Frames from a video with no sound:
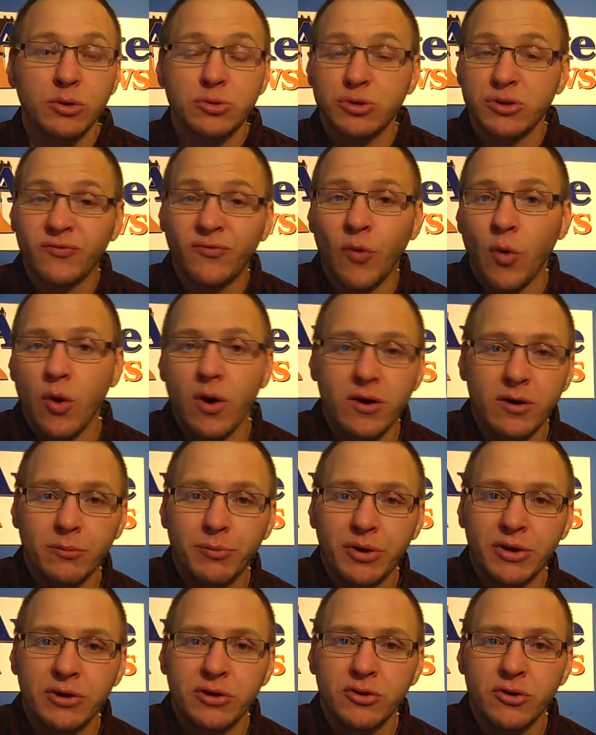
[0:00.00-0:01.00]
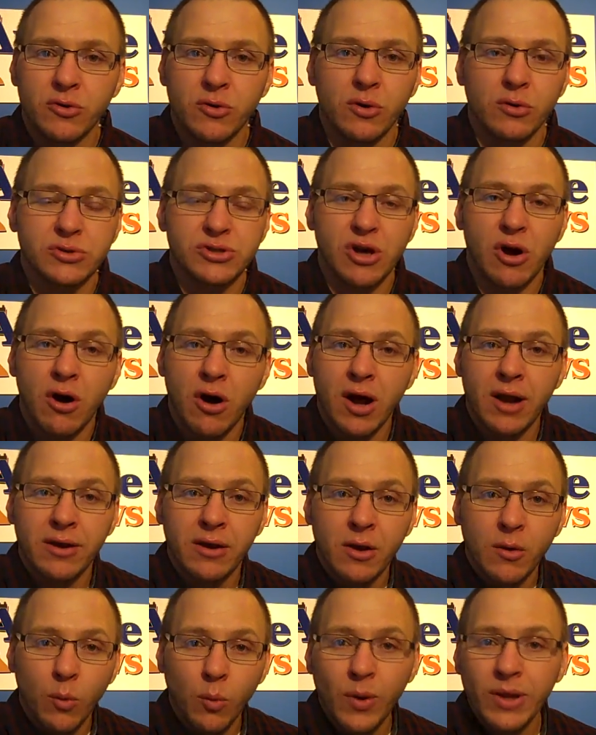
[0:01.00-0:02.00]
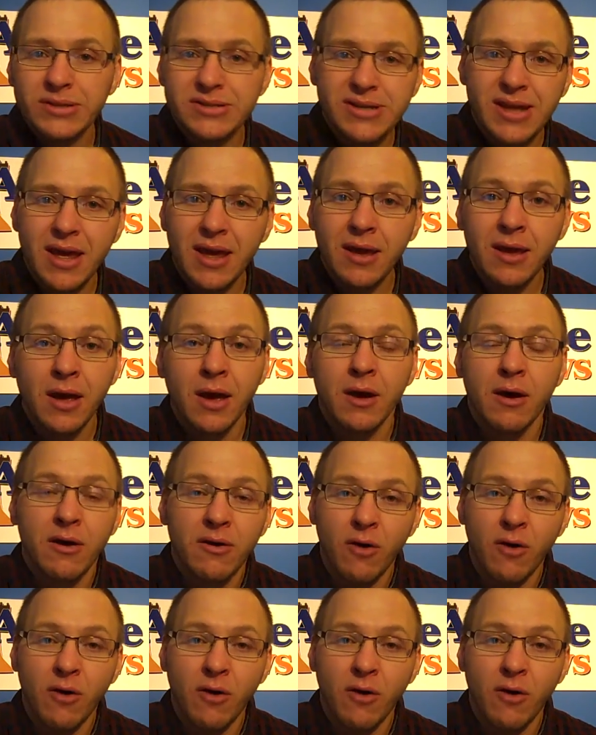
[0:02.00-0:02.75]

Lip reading: which was 400 billion euros on Wednesday,